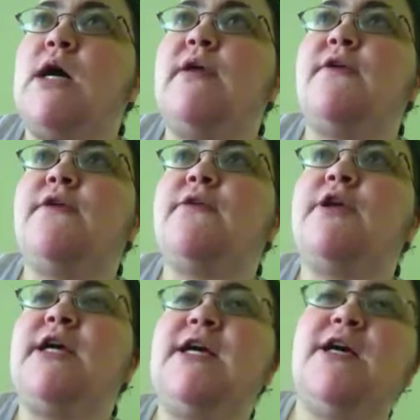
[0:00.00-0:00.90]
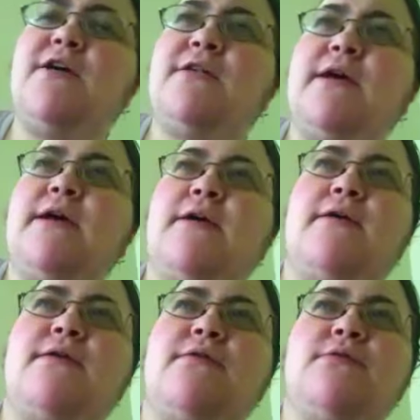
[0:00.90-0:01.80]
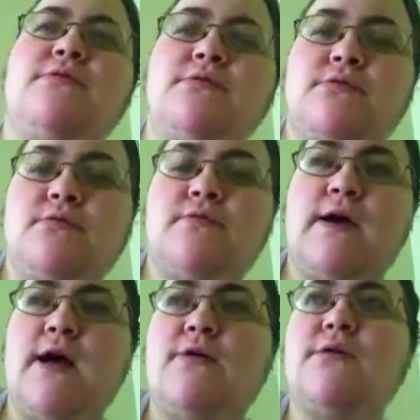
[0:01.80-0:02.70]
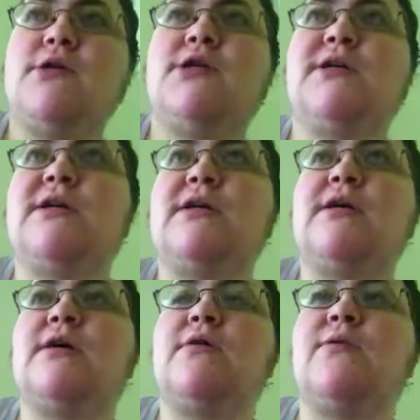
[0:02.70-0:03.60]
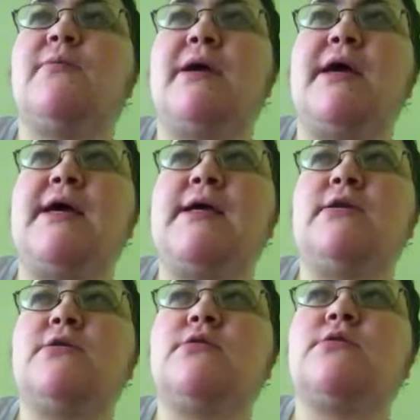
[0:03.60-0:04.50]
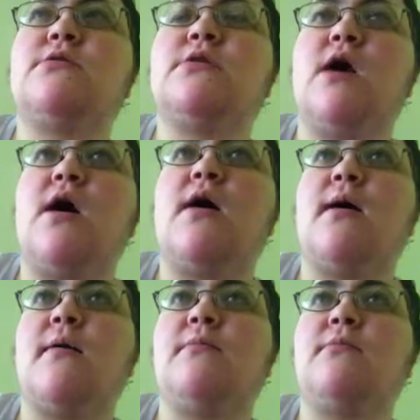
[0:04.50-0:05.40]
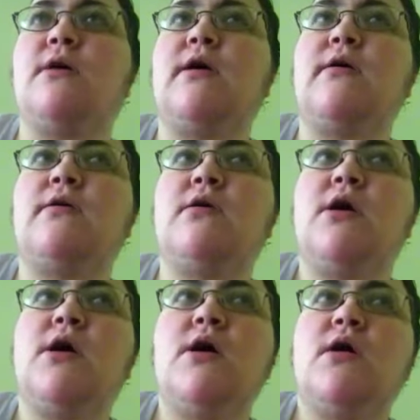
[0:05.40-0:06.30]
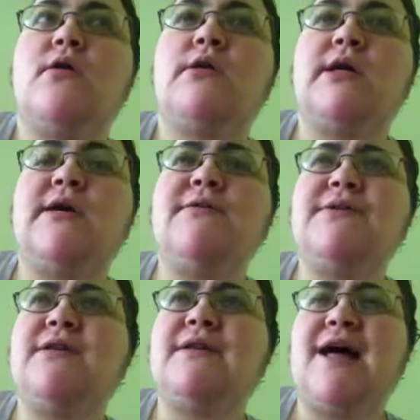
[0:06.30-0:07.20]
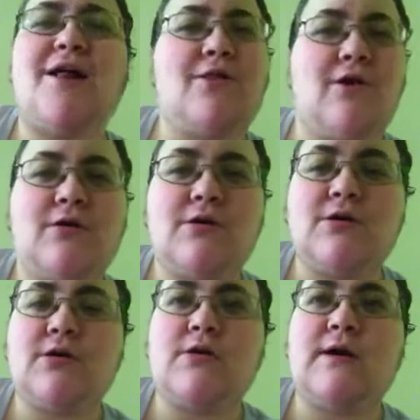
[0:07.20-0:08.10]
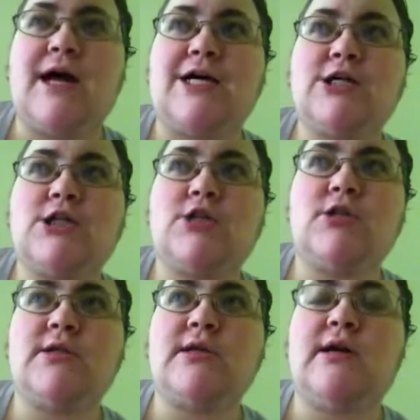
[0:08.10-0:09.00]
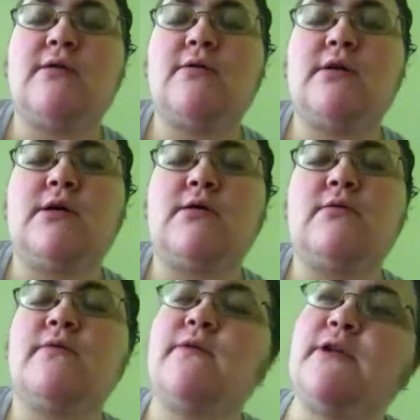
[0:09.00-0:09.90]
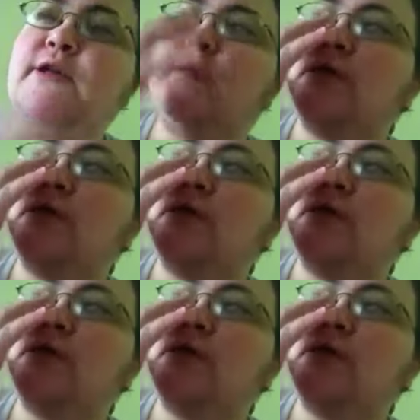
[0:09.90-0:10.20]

think they found her remains. I think it wasn't that long ago, actually. I don't know. I feel like